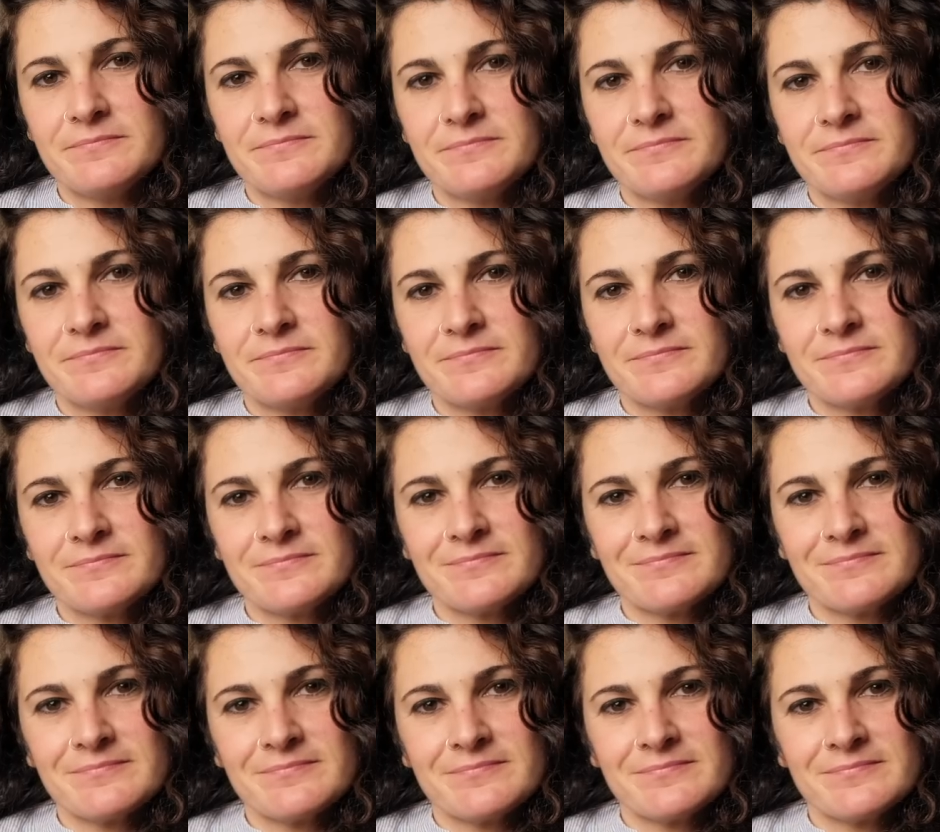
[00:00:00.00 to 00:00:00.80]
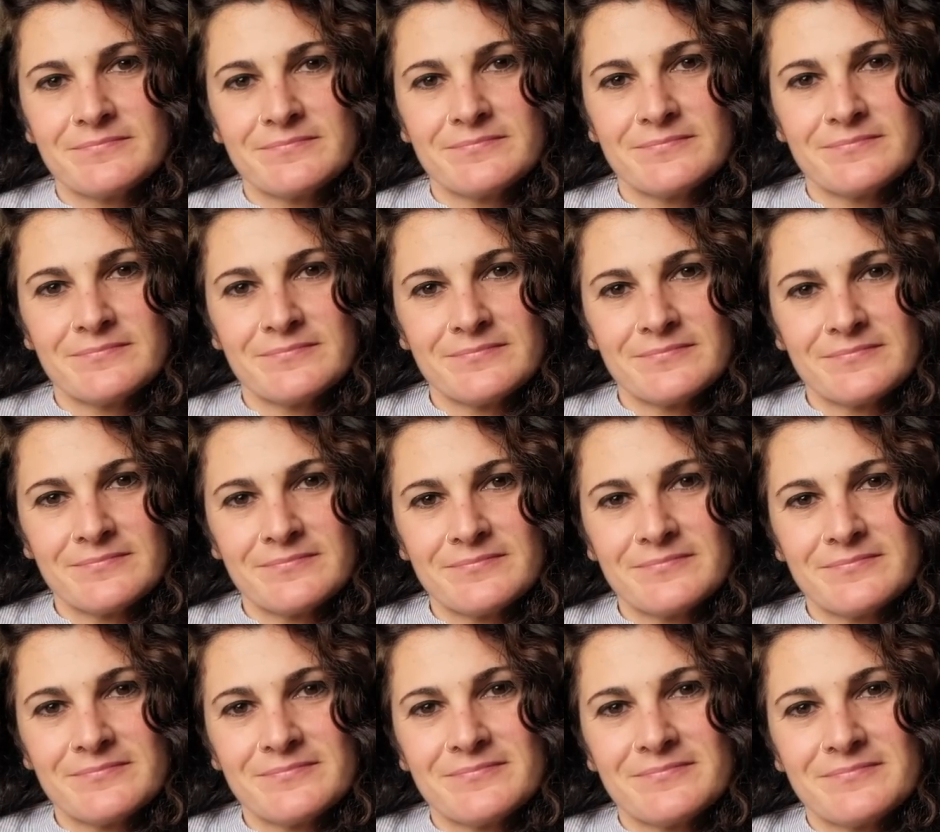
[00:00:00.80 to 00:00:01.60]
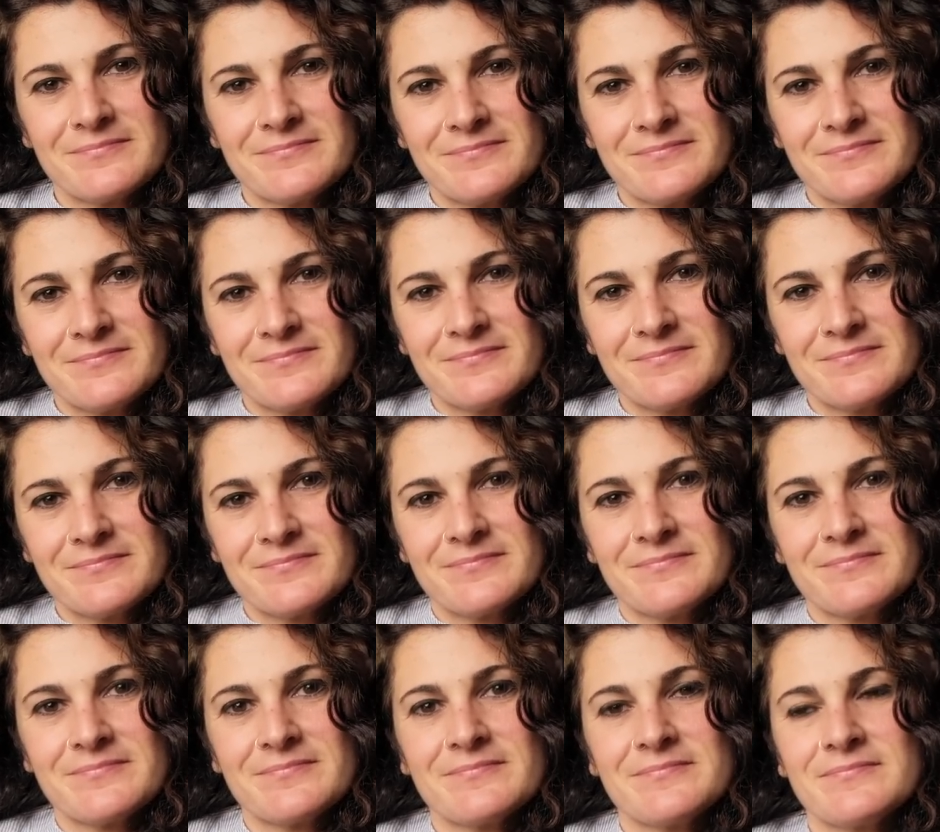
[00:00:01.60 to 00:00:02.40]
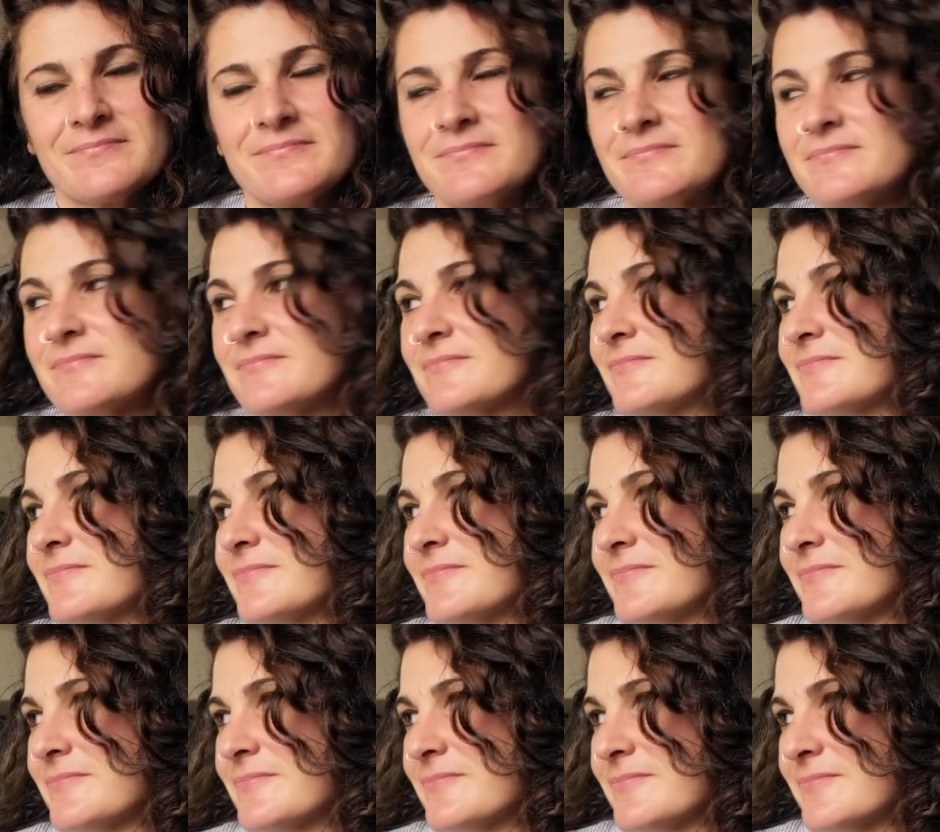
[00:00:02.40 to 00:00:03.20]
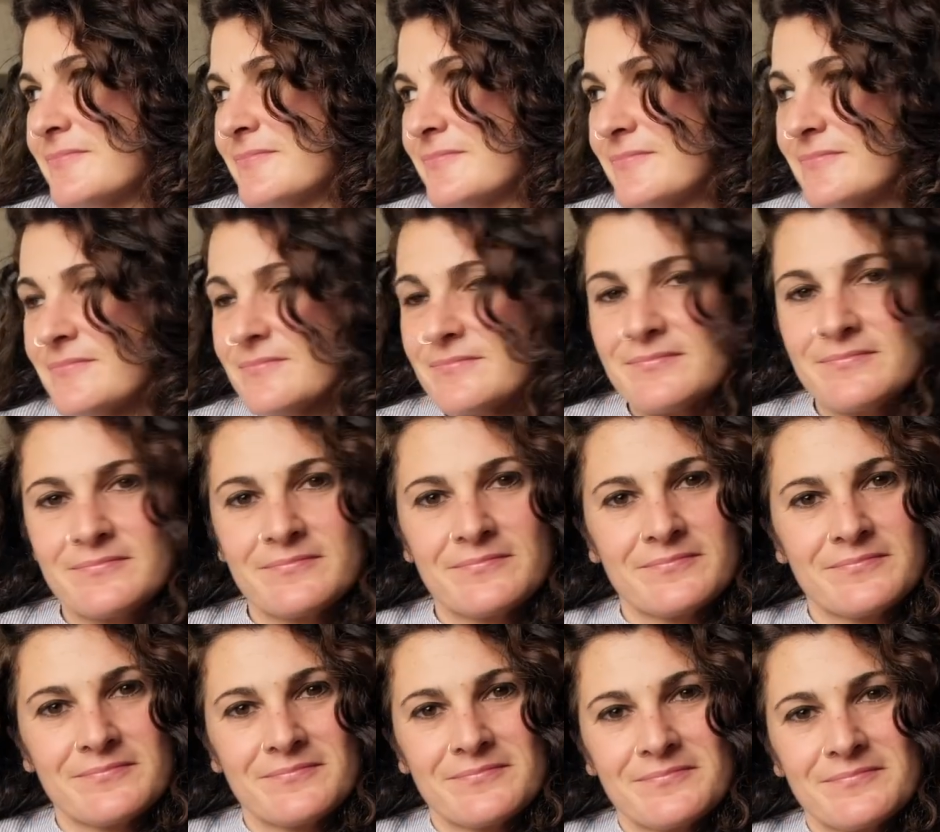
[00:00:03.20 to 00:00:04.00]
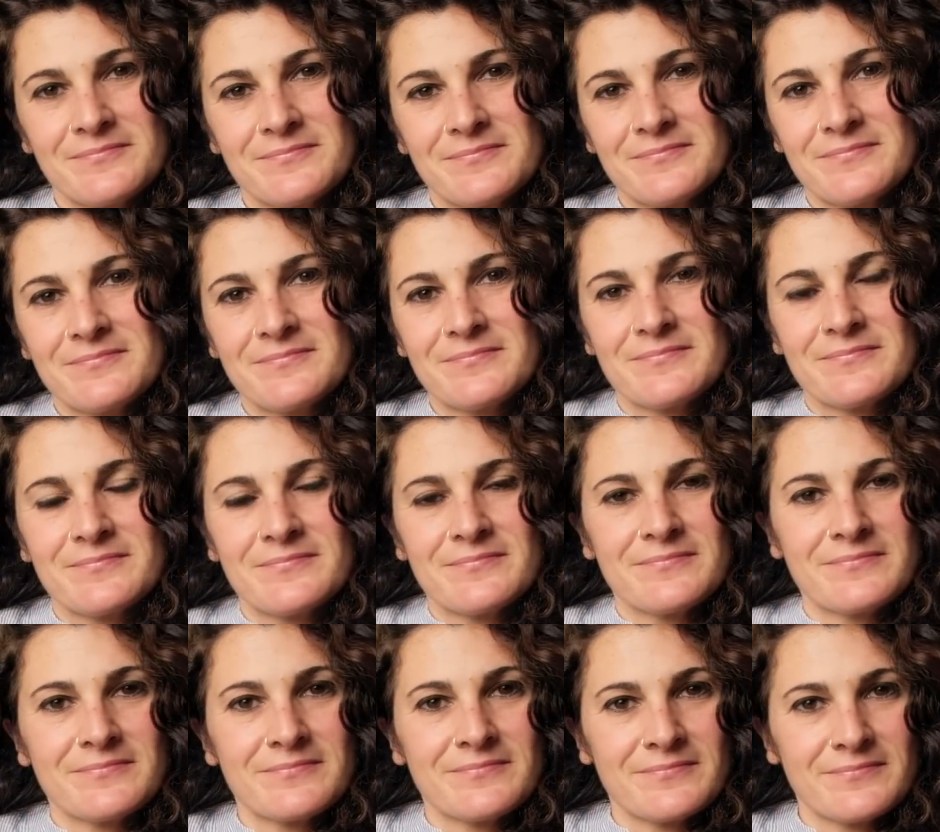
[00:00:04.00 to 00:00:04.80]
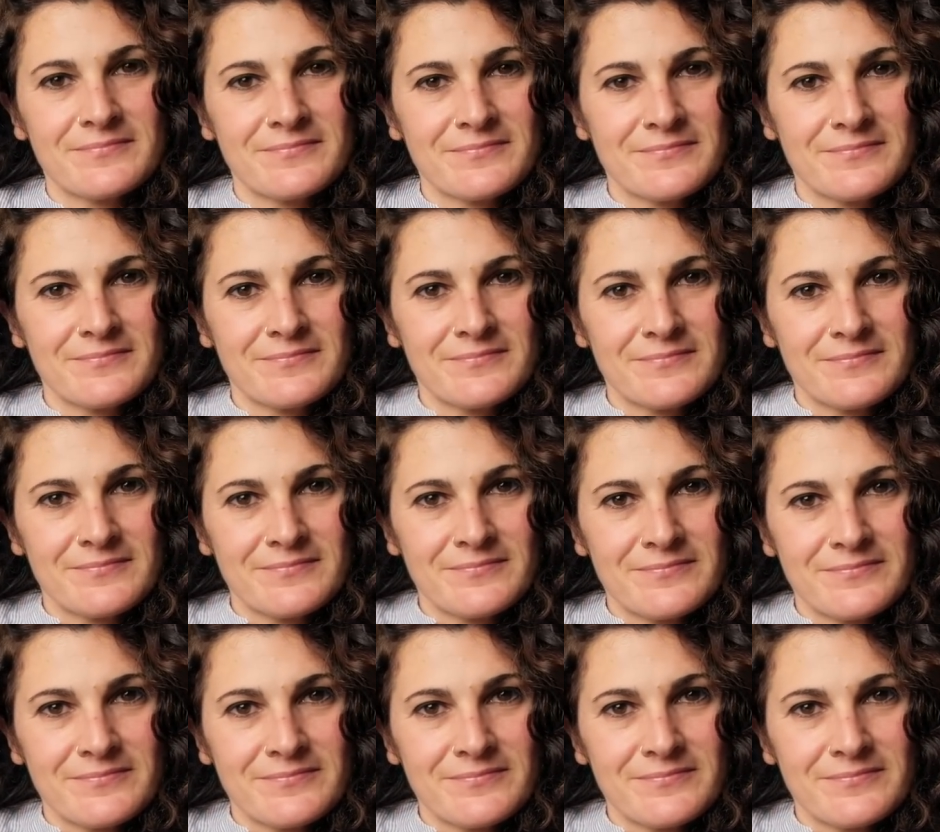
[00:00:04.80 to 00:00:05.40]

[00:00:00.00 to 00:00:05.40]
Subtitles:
[no speech]